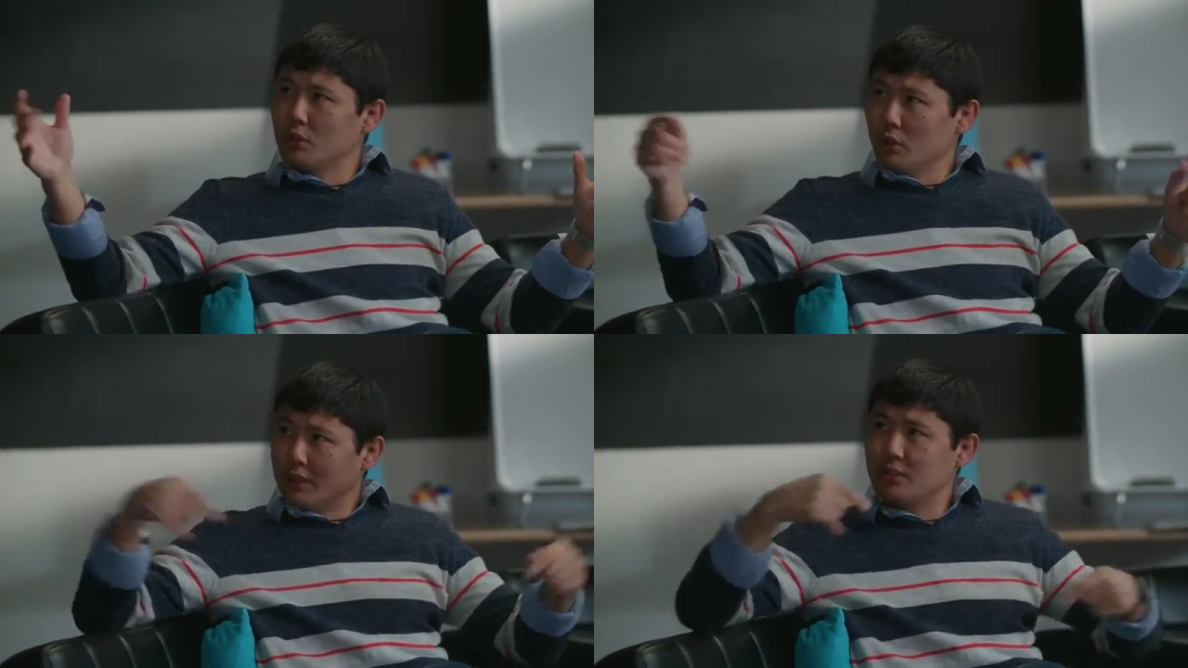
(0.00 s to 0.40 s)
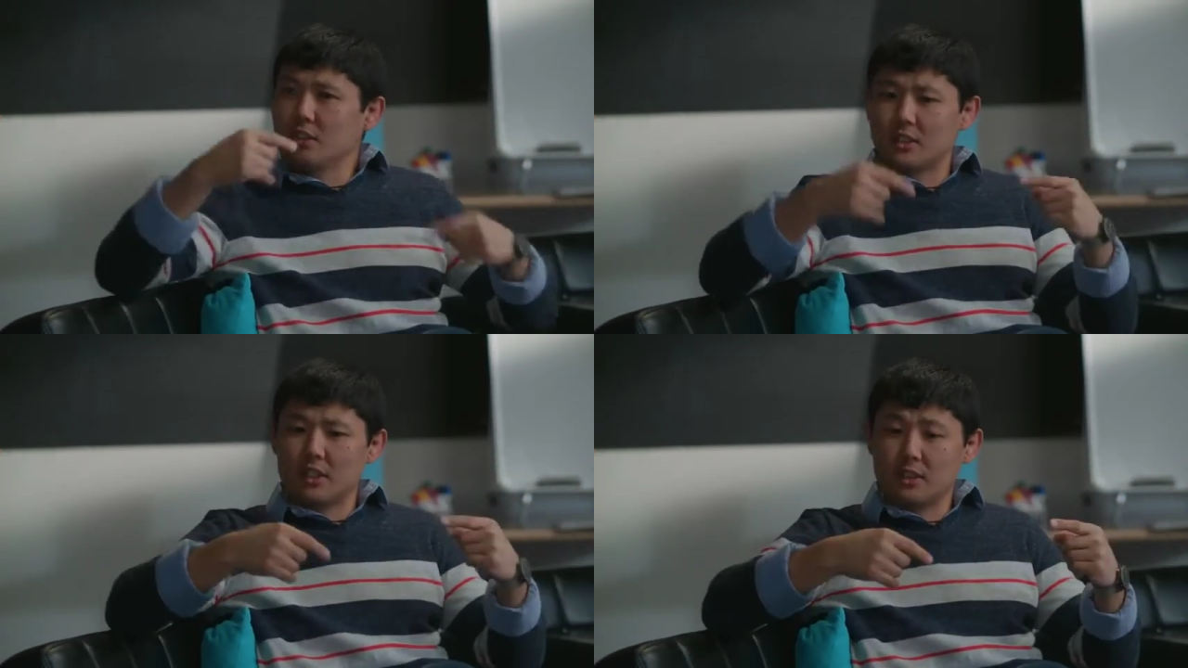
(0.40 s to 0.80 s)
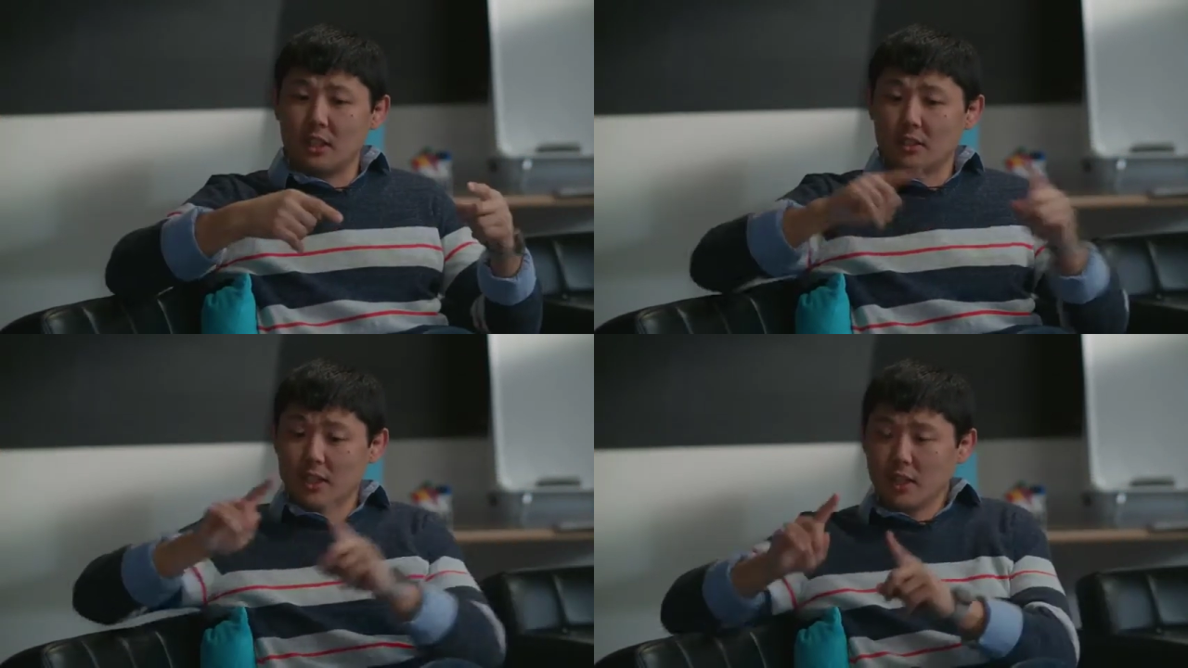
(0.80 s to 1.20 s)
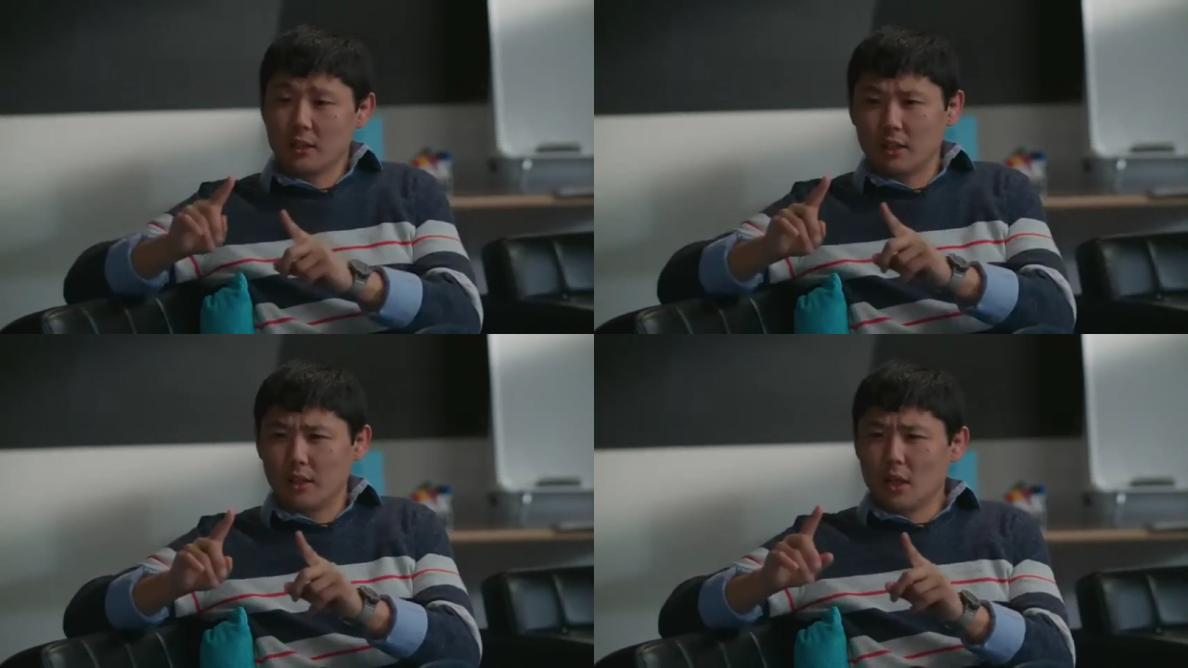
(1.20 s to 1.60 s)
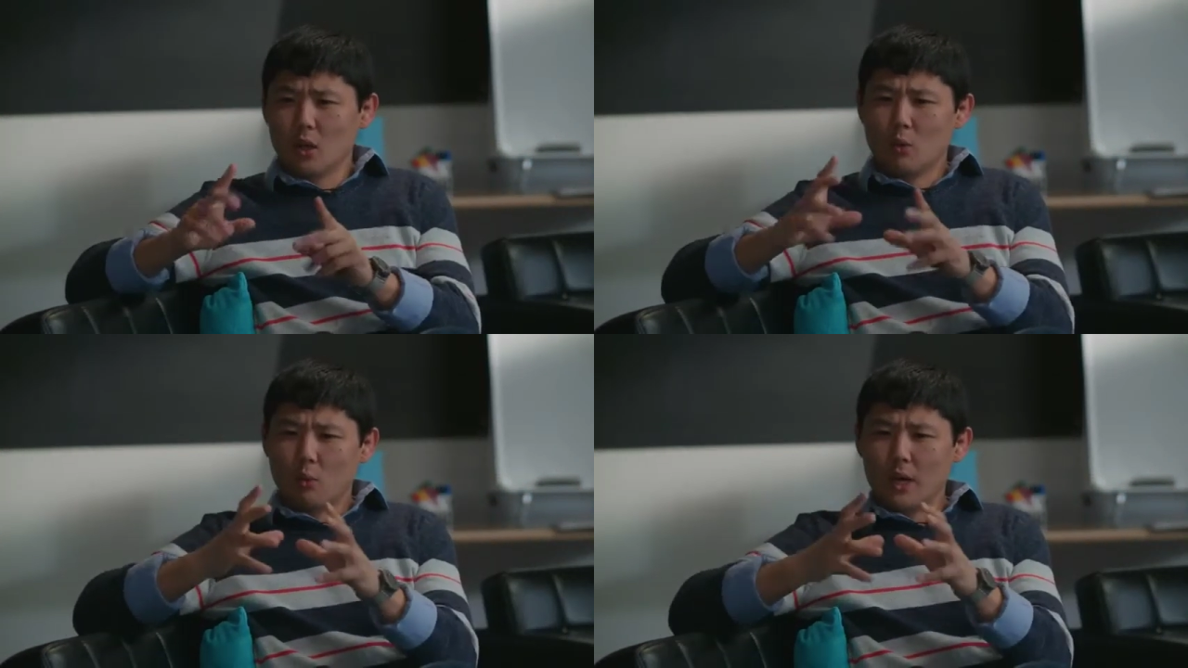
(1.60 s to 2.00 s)
So let's discuss that. And secondly,
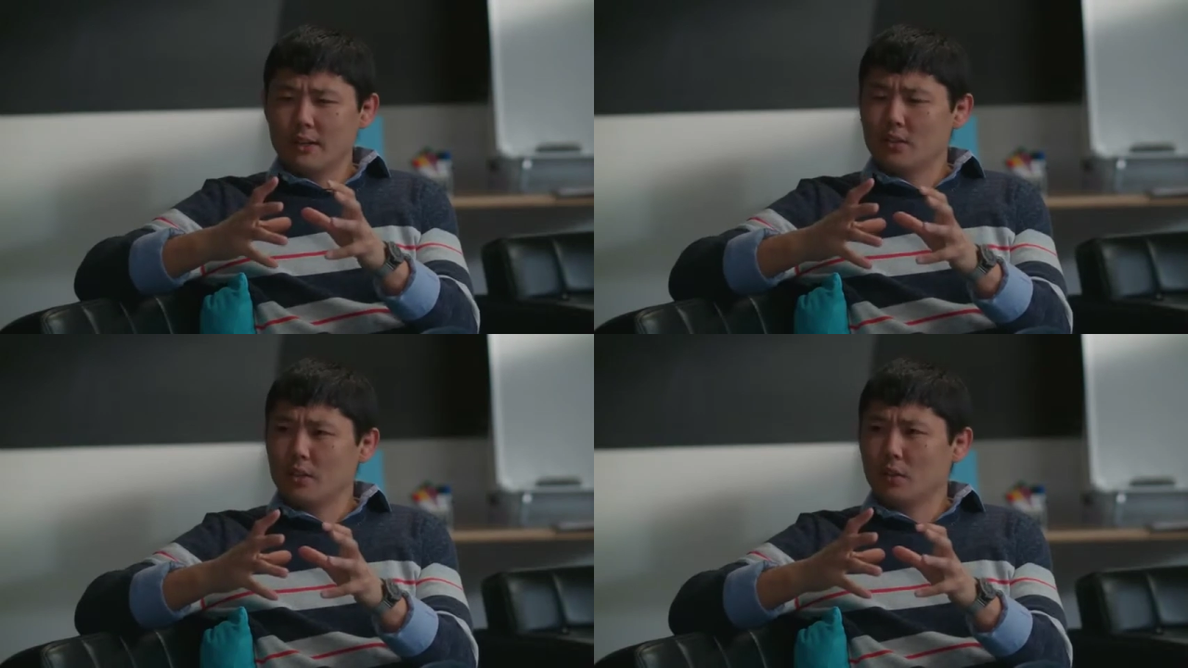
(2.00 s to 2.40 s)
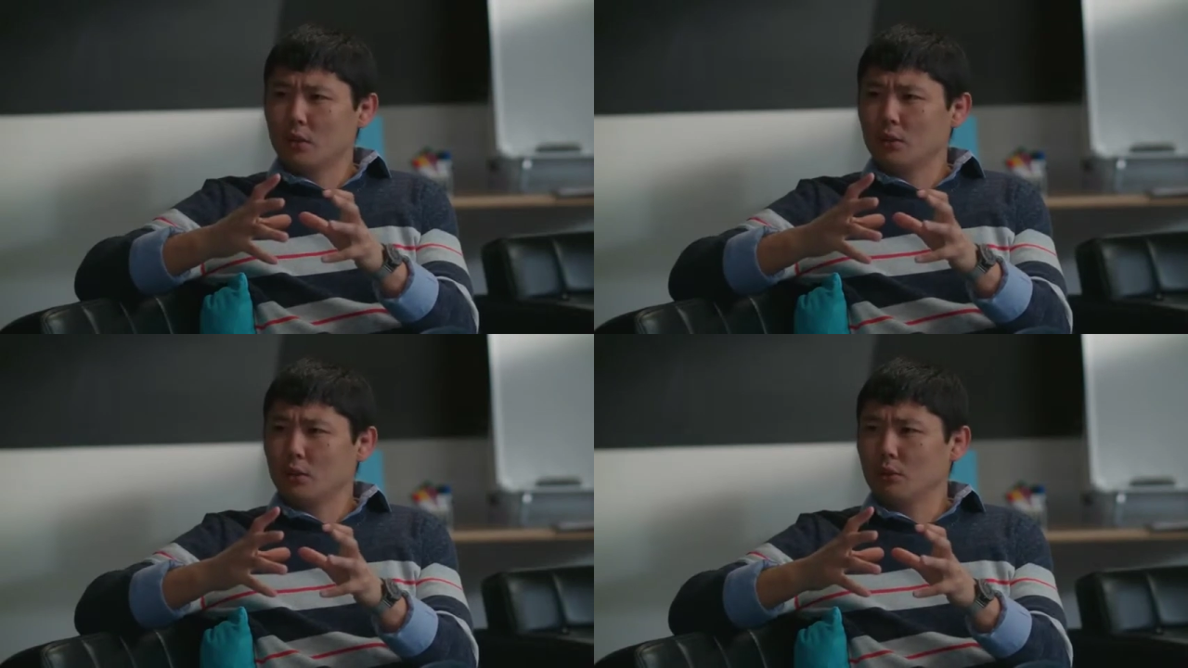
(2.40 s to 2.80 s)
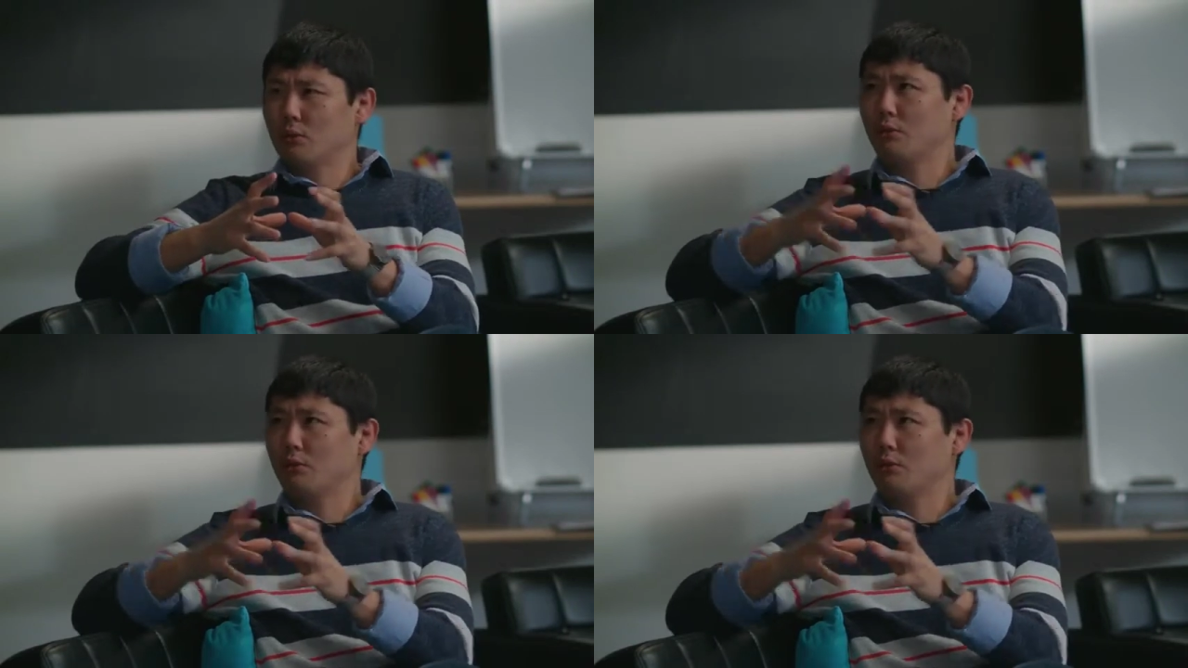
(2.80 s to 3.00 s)
why 0 to